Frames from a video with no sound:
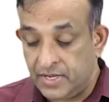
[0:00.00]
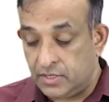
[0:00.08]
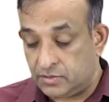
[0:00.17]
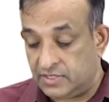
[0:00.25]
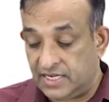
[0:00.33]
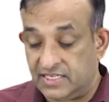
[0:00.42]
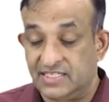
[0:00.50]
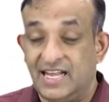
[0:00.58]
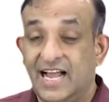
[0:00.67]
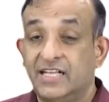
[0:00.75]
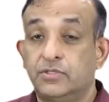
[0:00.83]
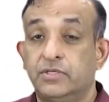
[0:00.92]
So that is
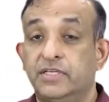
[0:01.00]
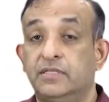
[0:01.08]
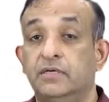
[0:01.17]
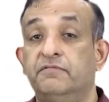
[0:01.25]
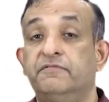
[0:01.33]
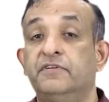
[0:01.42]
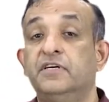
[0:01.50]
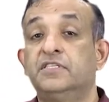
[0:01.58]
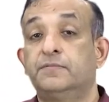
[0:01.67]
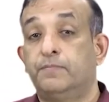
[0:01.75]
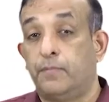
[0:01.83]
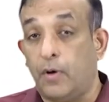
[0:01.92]
actually the
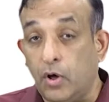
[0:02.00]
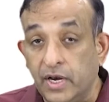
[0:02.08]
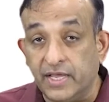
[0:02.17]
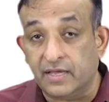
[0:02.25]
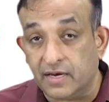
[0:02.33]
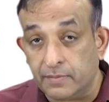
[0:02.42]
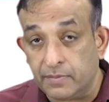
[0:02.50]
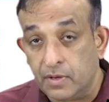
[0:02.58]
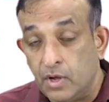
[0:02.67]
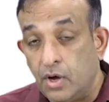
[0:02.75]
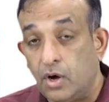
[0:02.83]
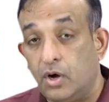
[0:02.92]
first pelvic grip
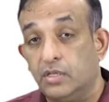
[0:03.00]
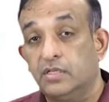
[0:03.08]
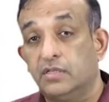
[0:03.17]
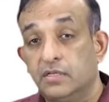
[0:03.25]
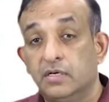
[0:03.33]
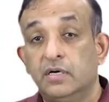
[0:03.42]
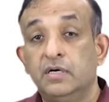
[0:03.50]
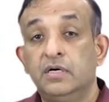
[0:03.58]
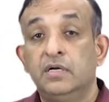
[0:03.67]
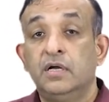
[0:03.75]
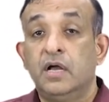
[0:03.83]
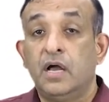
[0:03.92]
or the
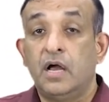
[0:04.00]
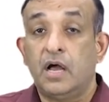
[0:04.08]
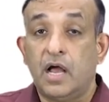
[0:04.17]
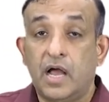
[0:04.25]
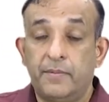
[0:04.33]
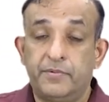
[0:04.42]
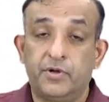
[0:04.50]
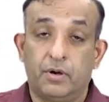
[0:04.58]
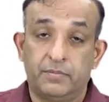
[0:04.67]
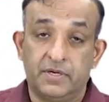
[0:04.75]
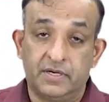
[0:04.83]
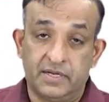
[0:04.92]
third
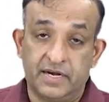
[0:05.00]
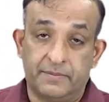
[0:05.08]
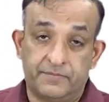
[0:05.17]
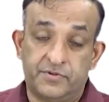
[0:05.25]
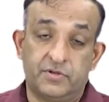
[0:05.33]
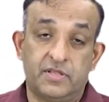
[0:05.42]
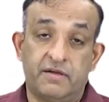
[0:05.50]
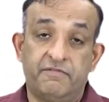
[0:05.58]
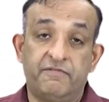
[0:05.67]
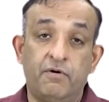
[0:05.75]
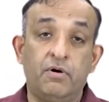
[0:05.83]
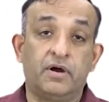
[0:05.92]
abdominal grip. So there are
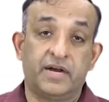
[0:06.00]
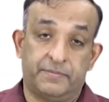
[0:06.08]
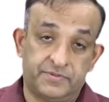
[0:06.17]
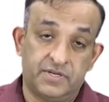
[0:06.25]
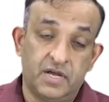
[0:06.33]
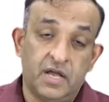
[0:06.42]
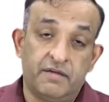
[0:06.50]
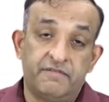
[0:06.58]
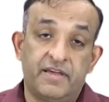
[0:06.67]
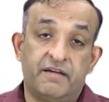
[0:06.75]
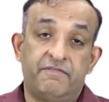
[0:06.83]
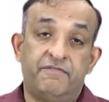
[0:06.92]
four grips. We
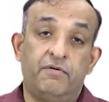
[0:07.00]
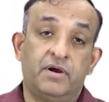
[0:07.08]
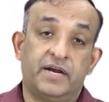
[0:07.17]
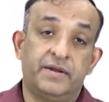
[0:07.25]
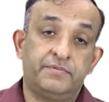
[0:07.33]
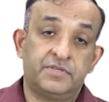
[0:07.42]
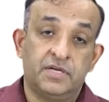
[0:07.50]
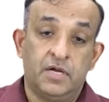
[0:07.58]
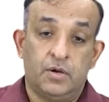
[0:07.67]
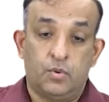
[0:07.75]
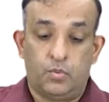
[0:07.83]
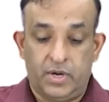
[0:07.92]
have four grips.
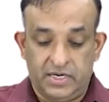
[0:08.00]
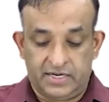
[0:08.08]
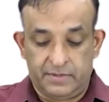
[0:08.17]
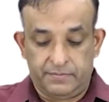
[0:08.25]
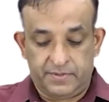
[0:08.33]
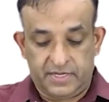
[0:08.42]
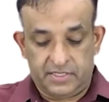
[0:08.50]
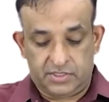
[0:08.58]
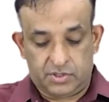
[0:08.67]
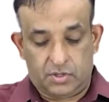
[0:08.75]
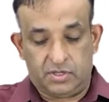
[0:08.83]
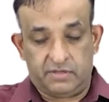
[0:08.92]
One grip is
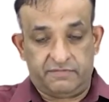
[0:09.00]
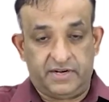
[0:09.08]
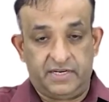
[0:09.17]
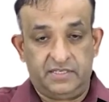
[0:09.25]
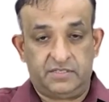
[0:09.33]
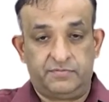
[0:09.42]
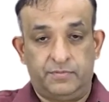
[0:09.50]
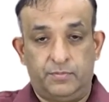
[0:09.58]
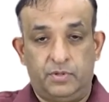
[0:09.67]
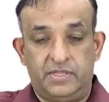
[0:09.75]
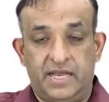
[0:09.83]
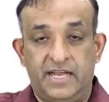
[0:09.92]
on the fundus with
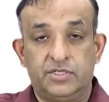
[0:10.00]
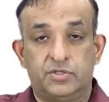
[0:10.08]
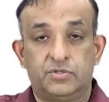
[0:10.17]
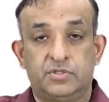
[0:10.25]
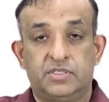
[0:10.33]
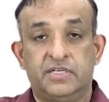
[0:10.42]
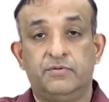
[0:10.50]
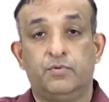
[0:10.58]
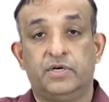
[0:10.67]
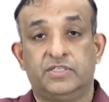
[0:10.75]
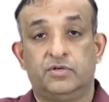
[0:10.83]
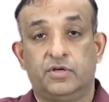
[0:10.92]
both the hands to see
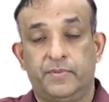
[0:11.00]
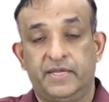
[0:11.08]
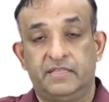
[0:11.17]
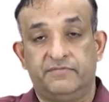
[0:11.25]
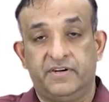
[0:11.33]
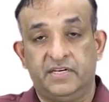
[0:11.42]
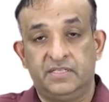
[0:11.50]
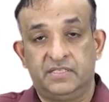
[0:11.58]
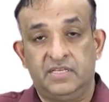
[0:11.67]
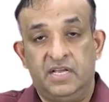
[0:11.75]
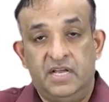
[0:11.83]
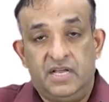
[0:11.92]
what is occupying the fundus.
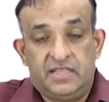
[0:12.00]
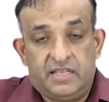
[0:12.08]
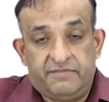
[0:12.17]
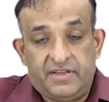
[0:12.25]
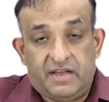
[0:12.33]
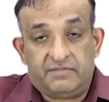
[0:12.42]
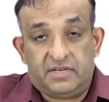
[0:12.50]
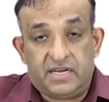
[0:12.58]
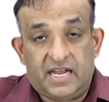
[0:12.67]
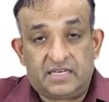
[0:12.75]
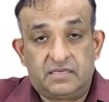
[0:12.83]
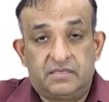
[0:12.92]
Then we have the
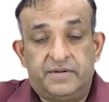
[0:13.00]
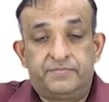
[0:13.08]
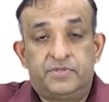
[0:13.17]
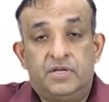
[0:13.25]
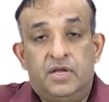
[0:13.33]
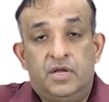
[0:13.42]
lateral grips.